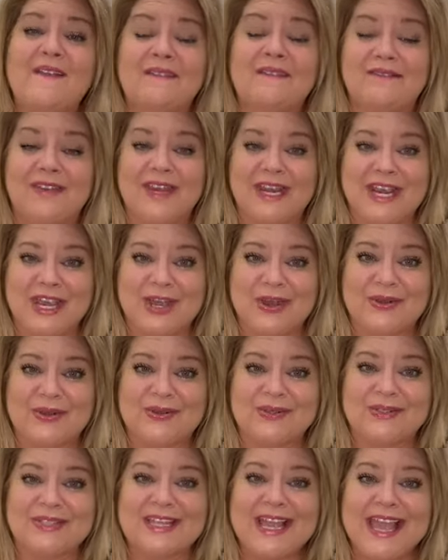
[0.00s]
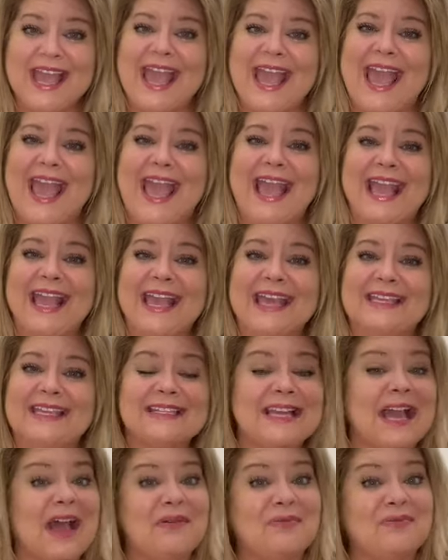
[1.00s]
videos, and
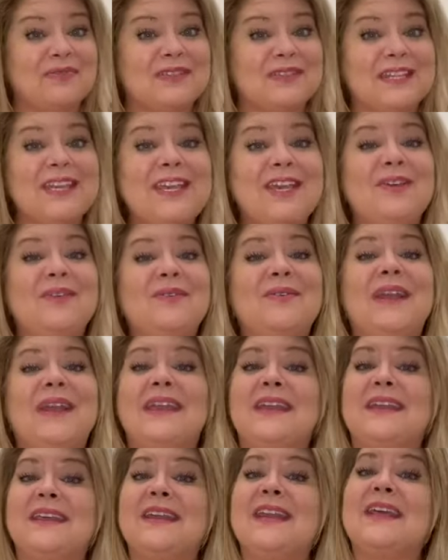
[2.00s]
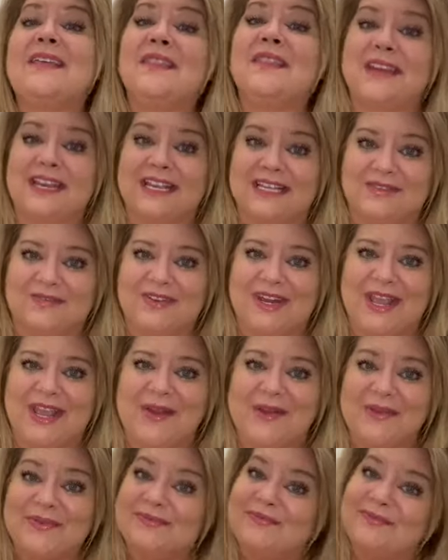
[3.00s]
I will see you in the next
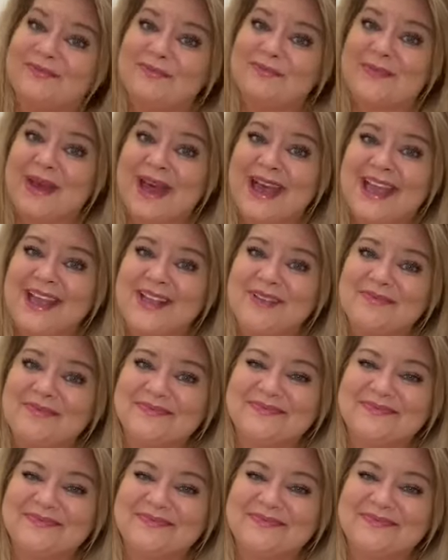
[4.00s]
video. Bye.